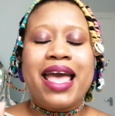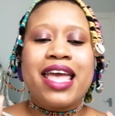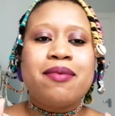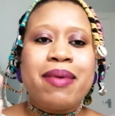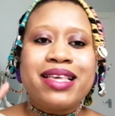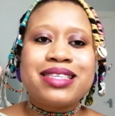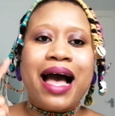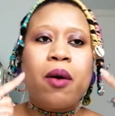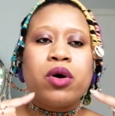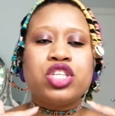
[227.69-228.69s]
it makes
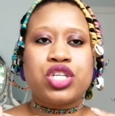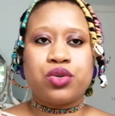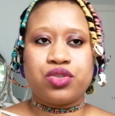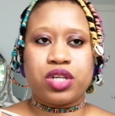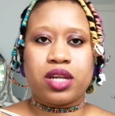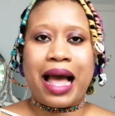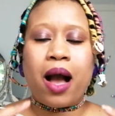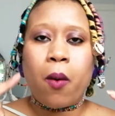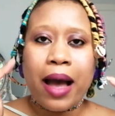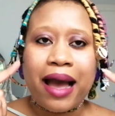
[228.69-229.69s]
our children,
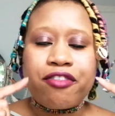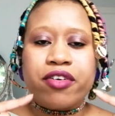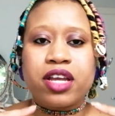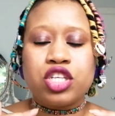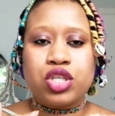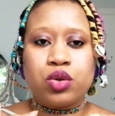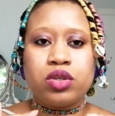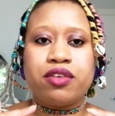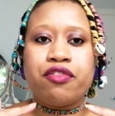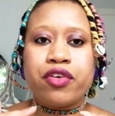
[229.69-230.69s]
our African
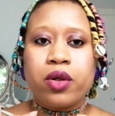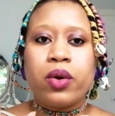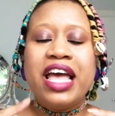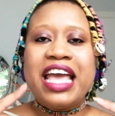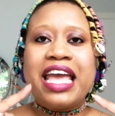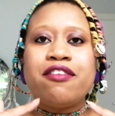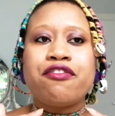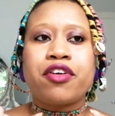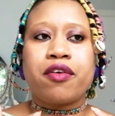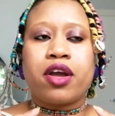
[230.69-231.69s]
children, feel
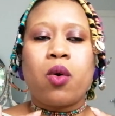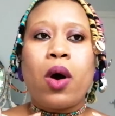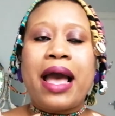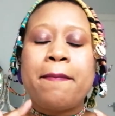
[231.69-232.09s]
inferior. Why?